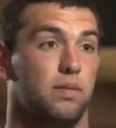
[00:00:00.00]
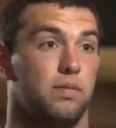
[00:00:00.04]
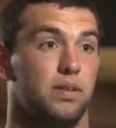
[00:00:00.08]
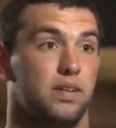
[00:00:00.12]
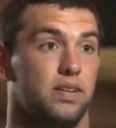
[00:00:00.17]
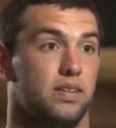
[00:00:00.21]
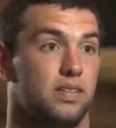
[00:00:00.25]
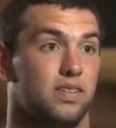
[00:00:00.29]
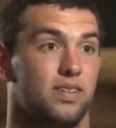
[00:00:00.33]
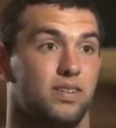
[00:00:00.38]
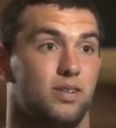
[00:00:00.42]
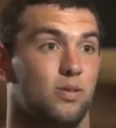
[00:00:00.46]

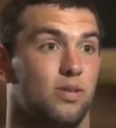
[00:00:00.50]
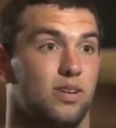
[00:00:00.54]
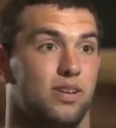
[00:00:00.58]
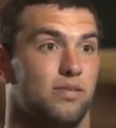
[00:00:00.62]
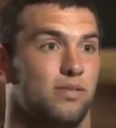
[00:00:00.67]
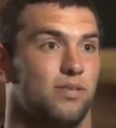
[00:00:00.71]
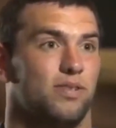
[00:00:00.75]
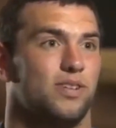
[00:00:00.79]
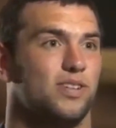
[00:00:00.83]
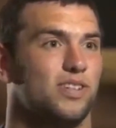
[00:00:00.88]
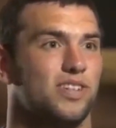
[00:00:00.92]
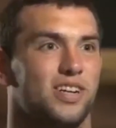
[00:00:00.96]
Well, I mean, it's the
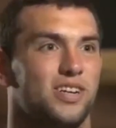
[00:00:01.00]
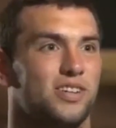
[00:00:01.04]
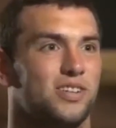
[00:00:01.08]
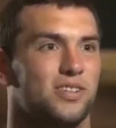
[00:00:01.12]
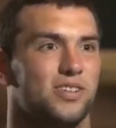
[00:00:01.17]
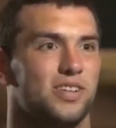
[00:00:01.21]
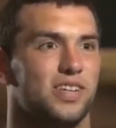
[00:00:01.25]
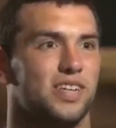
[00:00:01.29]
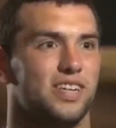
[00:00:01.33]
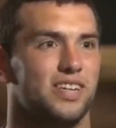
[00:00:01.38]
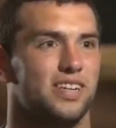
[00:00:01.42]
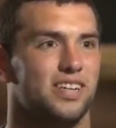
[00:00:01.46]
21st
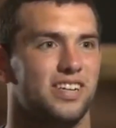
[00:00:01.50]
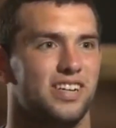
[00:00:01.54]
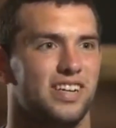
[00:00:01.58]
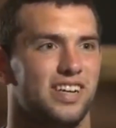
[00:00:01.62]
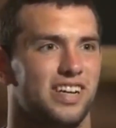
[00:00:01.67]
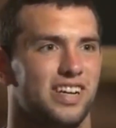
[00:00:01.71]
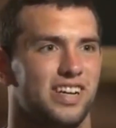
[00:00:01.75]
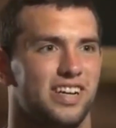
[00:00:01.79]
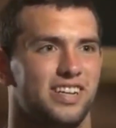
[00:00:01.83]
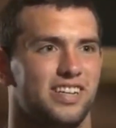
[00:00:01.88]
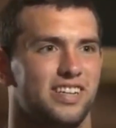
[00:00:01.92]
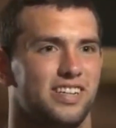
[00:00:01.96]
century,
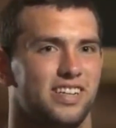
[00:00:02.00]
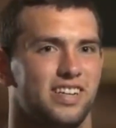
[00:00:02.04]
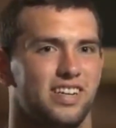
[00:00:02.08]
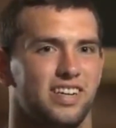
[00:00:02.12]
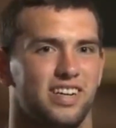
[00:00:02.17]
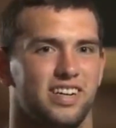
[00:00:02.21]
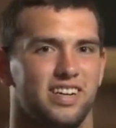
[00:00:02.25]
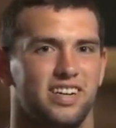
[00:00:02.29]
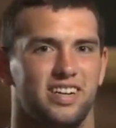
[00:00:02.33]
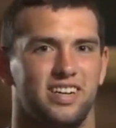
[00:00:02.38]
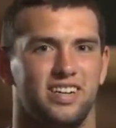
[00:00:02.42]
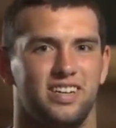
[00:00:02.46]

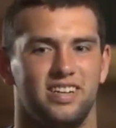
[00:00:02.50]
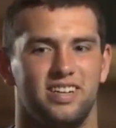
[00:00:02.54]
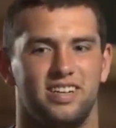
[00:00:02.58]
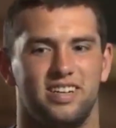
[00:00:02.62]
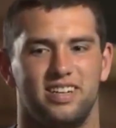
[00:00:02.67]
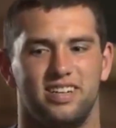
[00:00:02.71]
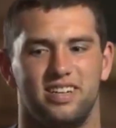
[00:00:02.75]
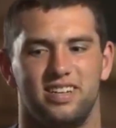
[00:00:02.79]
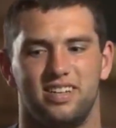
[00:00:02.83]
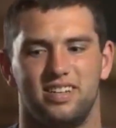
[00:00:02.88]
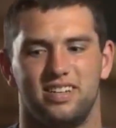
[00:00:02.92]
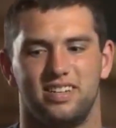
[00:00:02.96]
and uh,
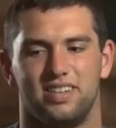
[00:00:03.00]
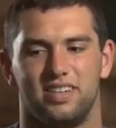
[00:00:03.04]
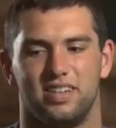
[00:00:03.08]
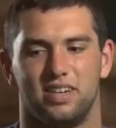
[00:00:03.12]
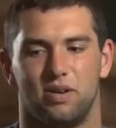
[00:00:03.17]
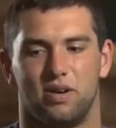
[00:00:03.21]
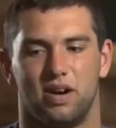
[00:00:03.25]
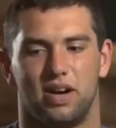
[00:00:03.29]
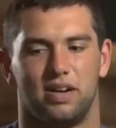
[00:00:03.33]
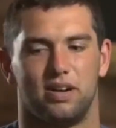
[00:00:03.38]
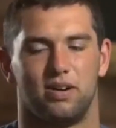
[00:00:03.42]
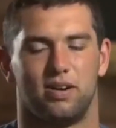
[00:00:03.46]

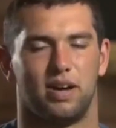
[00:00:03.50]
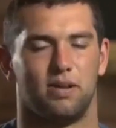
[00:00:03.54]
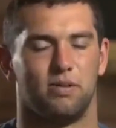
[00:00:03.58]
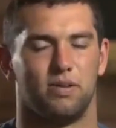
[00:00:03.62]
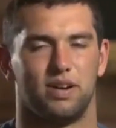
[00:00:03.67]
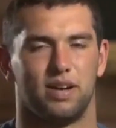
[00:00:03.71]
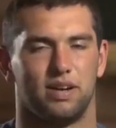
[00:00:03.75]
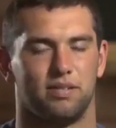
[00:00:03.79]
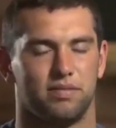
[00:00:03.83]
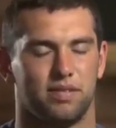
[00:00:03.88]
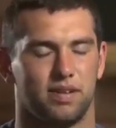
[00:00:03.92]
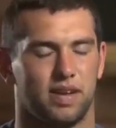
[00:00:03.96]
you know, I
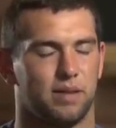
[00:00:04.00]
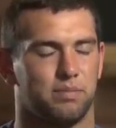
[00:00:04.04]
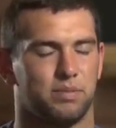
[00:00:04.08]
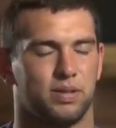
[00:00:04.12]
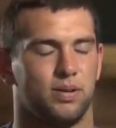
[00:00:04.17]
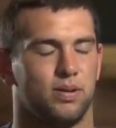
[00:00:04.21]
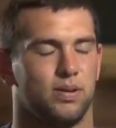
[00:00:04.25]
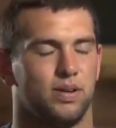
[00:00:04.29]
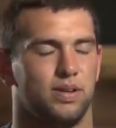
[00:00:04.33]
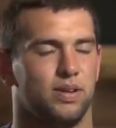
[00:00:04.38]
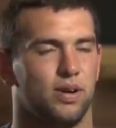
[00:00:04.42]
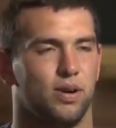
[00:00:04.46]
know I would have
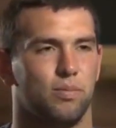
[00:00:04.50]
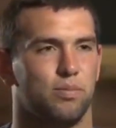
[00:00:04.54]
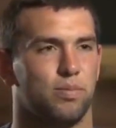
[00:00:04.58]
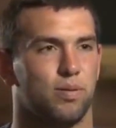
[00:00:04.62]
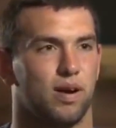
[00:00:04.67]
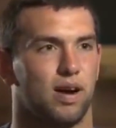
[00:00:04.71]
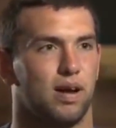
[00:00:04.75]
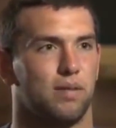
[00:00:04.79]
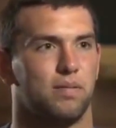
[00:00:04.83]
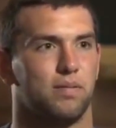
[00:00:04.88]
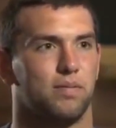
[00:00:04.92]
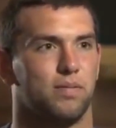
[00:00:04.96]
absolutely
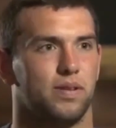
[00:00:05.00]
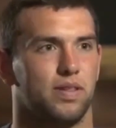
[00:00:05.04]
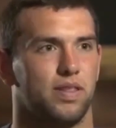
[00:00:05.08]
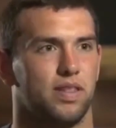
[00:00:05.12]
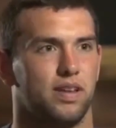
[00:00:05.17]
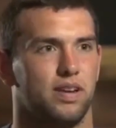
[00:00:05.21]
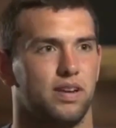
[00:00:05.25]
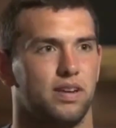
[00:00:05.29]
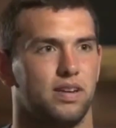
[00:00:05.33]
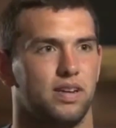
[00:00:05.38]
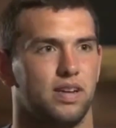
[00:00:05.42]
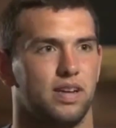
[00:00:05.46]
no
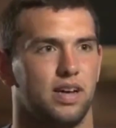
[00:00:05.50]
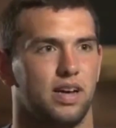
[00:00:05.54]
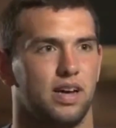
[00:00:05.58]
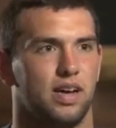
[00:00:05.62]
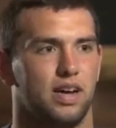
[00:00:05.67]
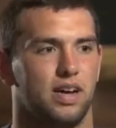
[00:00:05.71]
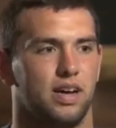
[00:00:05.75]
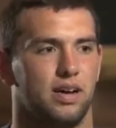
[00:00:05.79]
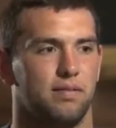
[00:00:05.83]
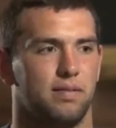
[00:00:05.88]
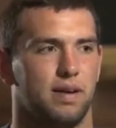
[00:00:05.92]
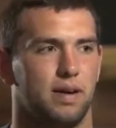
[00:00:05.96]
problem with it.
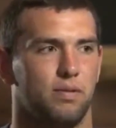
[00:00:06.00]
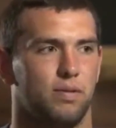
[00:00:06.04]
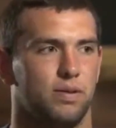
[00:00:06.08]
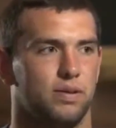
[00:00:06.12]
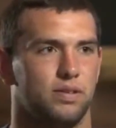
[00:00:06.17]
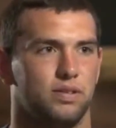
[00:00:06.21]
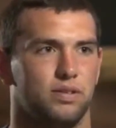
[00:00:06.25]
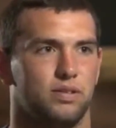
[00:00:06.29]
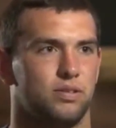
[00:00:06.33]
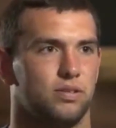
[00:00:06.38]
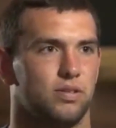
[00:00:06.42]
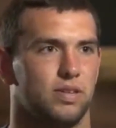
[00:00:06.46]
Um,
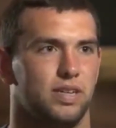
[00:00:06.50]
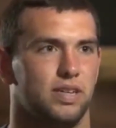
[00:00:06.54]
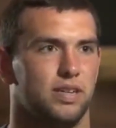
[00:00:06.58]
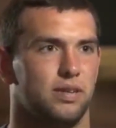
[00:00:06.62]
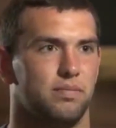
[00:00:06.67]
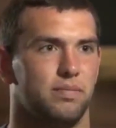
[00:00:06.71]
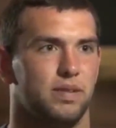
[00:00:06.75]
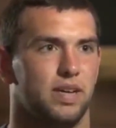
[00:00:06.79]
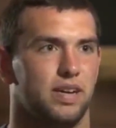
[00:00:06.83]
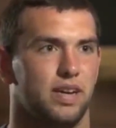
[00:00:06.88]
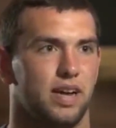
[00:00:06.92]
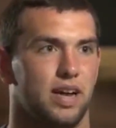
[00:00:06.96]
I wouldn't
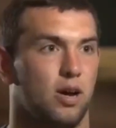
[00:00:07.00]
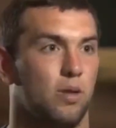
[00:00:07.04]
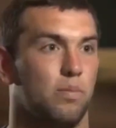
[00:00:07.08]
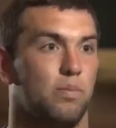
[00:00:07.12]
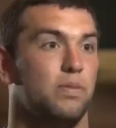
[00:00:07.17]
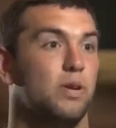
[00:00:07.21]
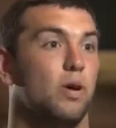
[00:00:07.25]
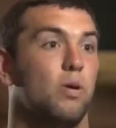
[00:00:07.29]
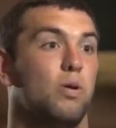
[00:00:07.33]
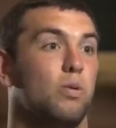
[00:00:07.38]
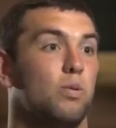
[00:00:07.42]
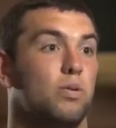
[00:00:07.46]
treat him, and
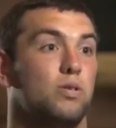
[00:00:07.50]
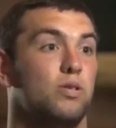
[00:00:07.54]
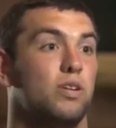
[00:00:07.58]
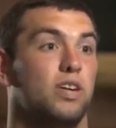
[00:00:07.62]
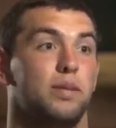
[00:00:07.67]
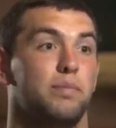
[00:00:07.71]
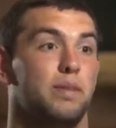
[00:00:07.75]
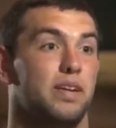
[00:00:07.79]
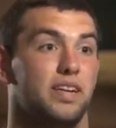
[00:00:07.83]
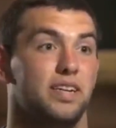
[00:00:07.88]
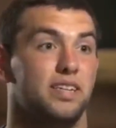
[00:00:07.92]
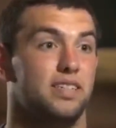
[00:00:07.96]
I hope no one
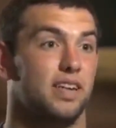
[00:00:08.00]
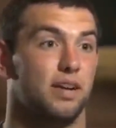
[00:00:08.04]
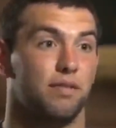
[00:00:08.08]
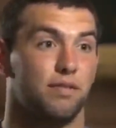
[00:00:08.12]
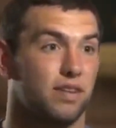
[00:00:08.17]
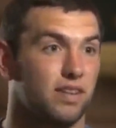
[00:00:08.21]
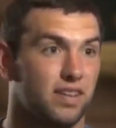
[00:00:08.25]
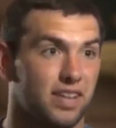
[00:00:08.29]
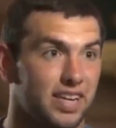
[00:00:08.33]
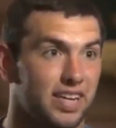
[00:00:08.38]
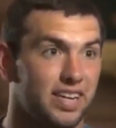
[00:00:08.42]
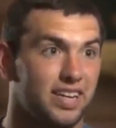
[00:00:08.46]
would treat him any
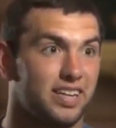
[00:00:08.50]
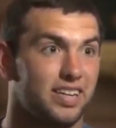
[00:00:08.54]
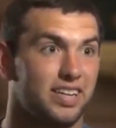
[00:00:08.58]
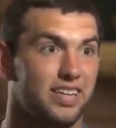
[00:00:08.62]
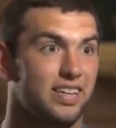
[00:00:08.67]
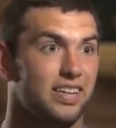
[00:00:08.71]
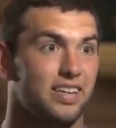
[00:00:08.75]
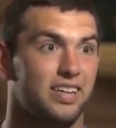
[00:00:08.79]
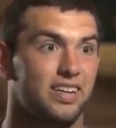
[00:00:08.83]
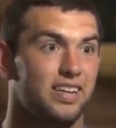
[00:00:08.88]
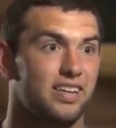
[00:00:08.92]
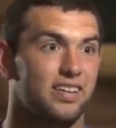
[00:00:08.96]

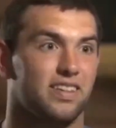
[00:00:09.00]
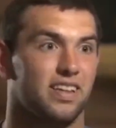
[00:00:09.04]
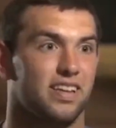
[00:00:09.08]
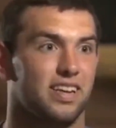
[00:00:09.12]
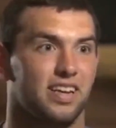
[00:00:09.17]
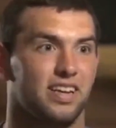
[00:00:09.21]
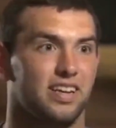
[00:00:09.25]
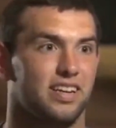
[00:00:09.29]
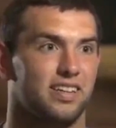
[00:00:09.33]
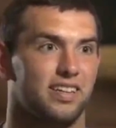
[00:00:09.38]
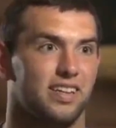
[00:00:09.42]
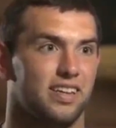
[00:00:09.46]
differently
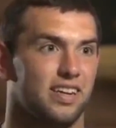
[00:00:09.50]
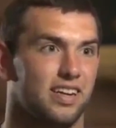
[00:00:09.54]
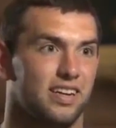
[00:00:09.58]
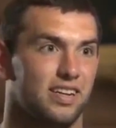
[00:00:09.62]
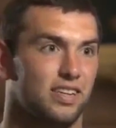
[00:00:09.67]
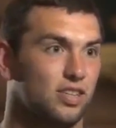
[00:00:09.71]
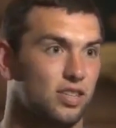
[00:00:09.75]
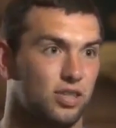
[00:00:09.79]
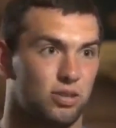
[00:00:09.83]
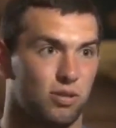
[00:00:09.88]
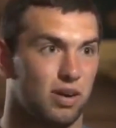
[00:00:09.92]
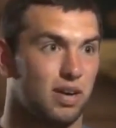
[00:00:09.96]
than any,
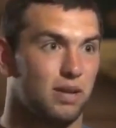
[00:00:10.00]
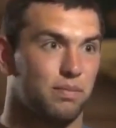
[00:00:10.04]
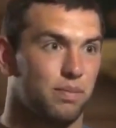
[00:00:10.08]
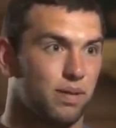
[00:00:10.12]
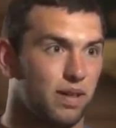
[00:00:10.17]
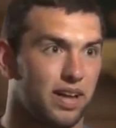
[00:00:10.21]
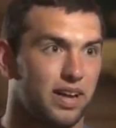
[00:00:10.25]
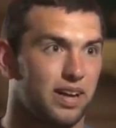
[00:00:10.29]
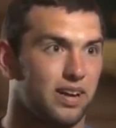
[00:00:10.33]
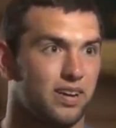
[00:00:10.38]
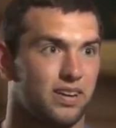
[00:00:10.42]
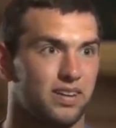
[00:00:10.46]
than any
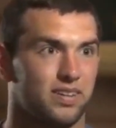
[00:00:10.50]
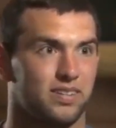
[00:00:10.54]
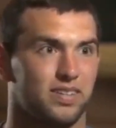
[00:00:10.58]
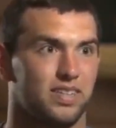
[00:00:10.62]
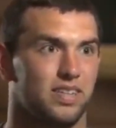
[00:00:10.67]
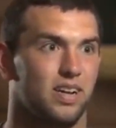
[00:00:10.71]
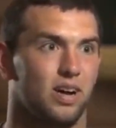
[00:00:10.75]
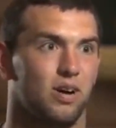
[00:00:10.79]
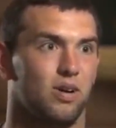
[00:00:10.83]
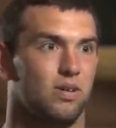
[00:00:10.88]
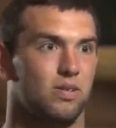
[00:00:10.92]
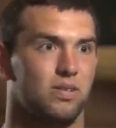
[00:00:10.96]
straight
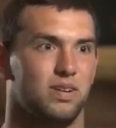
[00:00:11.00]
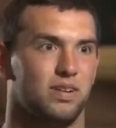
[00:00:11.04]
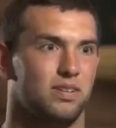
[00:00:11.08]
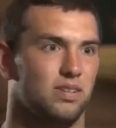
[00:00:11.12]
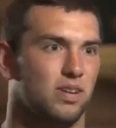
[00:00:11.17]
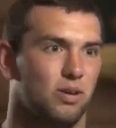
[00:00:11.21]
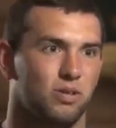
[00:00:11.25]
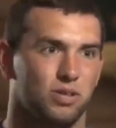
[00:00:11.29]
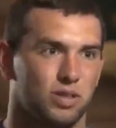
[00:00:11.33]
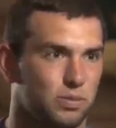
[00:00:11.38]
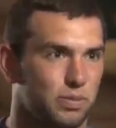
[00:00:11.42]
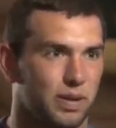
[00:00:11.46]
player. You
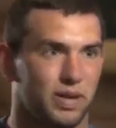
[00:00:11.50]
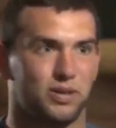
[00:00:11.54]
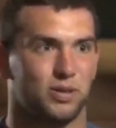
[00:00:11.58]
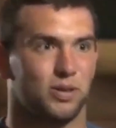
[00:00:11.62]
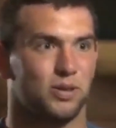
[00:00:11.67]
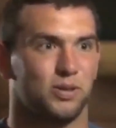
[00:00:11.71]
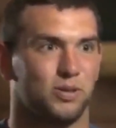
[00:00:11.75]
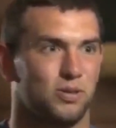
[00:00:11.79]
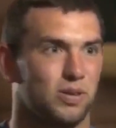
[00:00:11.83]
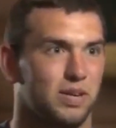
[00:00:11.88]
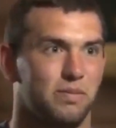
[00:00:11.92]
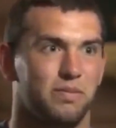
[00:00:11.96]
know, no
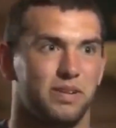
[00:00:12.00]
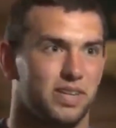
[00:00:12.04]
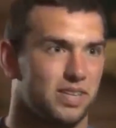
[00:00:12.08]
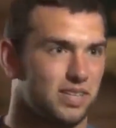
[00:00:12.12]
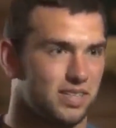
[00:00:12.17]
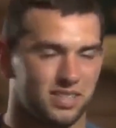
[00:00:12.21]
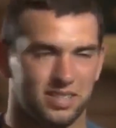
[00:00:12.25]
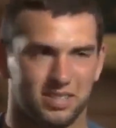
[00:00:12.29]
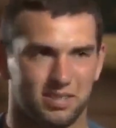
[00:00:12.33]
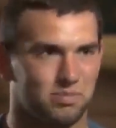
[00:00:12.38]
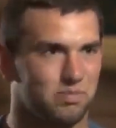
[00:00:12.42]
special treatment.